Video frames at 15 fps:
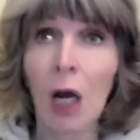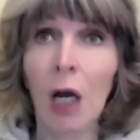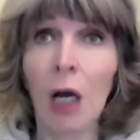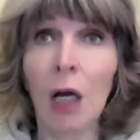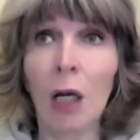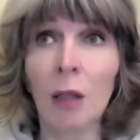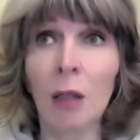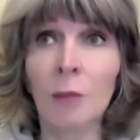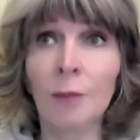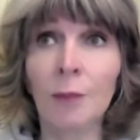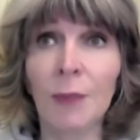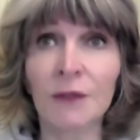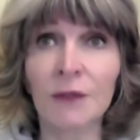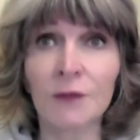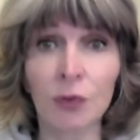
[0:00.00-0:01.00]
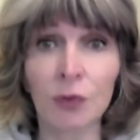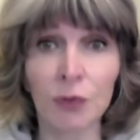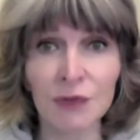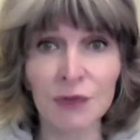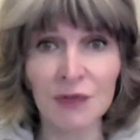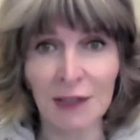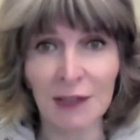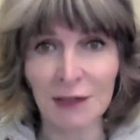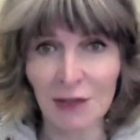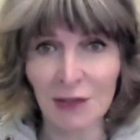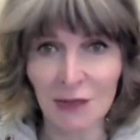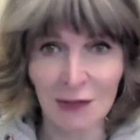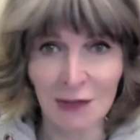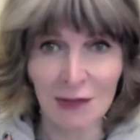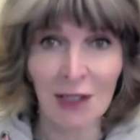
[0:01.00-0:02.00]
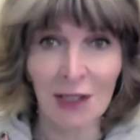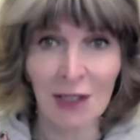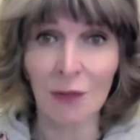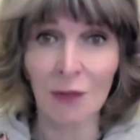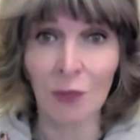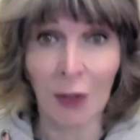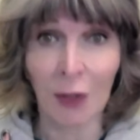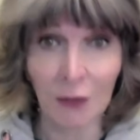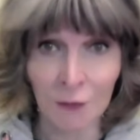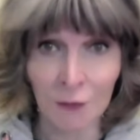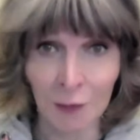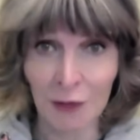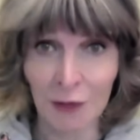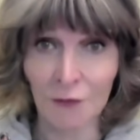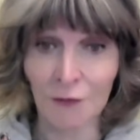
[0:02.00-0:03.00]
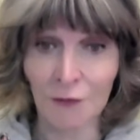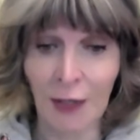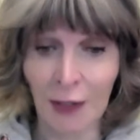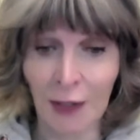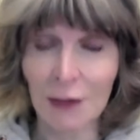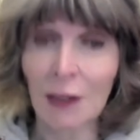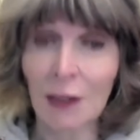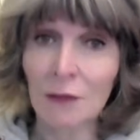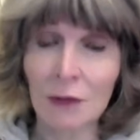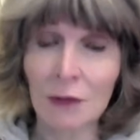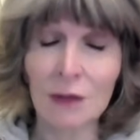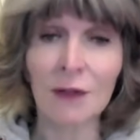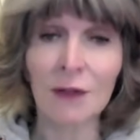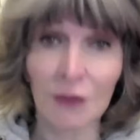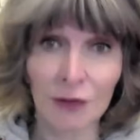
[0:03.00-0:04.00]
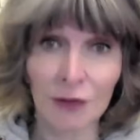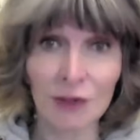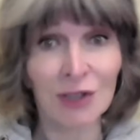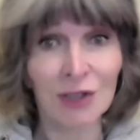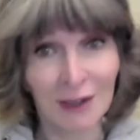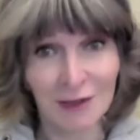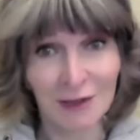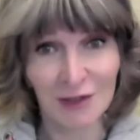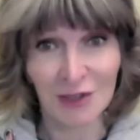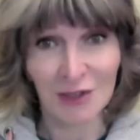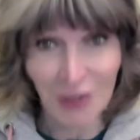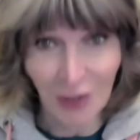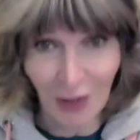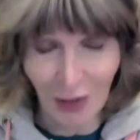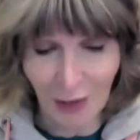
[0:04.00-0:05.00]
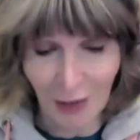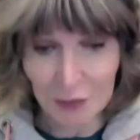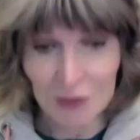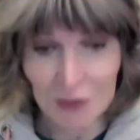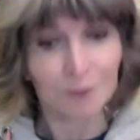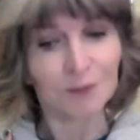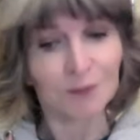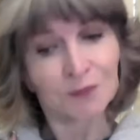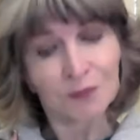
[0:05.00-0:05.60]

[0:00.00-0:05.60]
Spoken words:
But of course, that doesn't take away from it the fact that they're very challenging times.